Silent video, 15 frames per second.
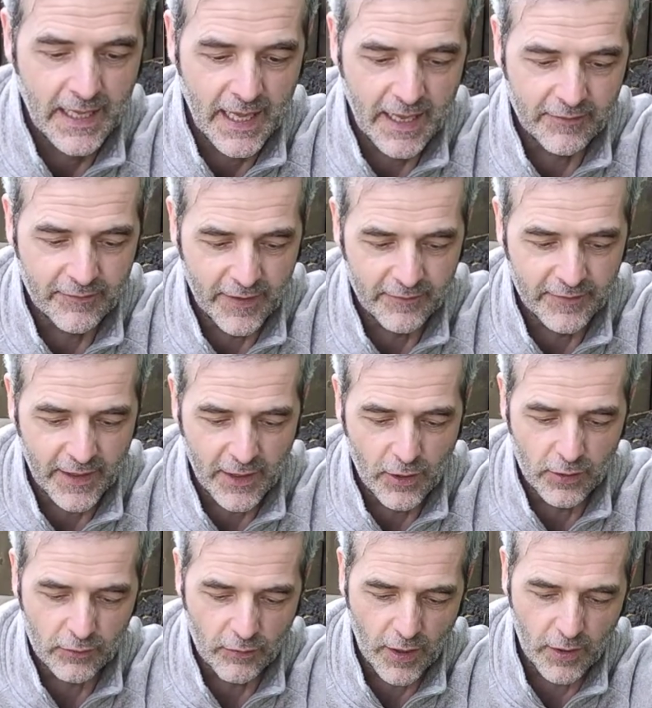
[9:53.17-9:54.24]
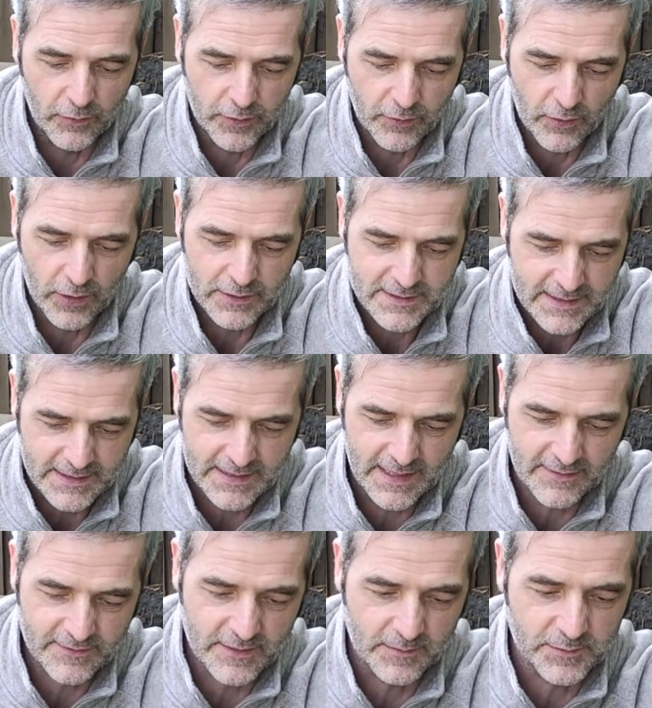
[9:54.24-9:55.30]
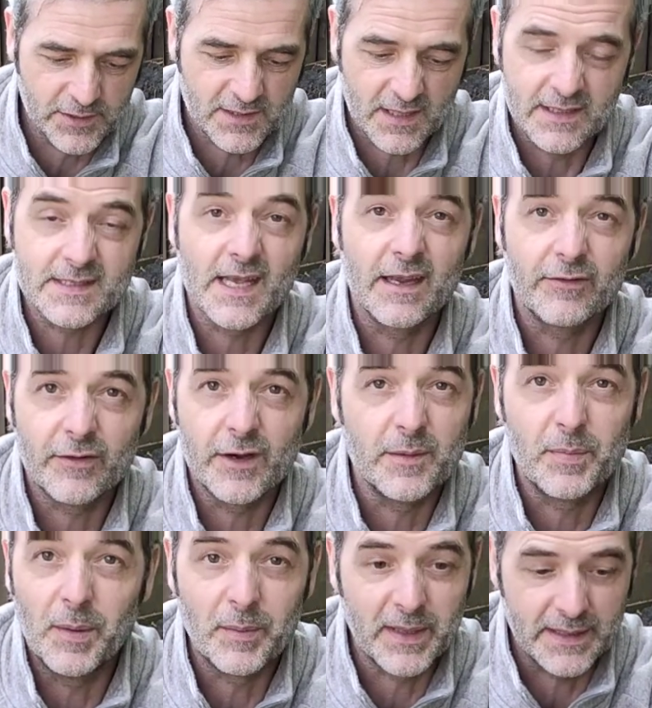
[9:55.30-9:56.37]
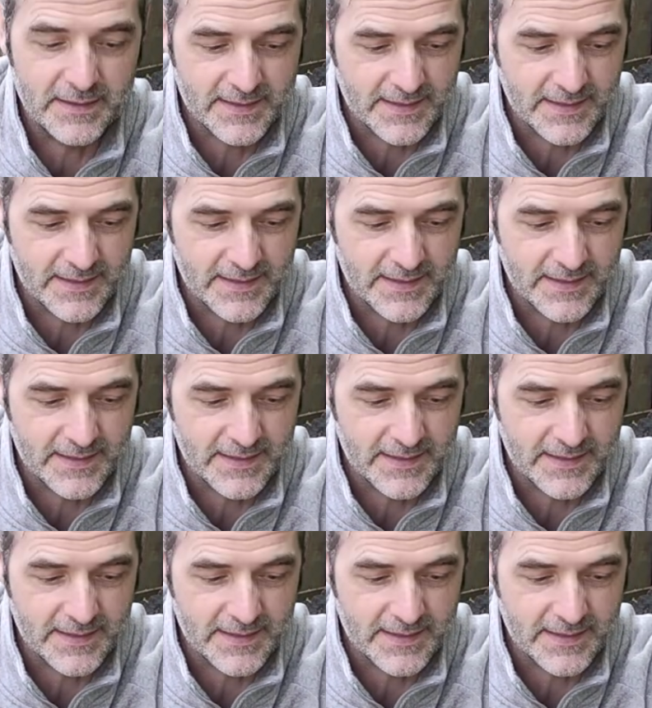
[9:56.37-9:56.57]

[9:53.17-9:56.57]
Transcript: if they all grow and they're all successful, I'm just going to say free pumpkins.